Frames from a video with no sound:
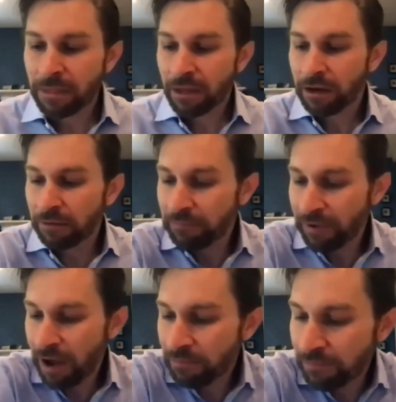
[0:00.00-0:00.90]
Um,
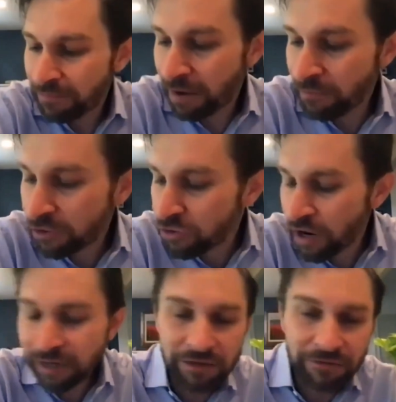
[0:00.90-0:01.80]
I'm, I'm not trying
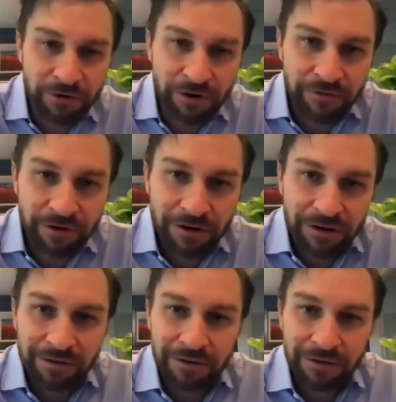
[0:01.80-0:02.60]
to live forever.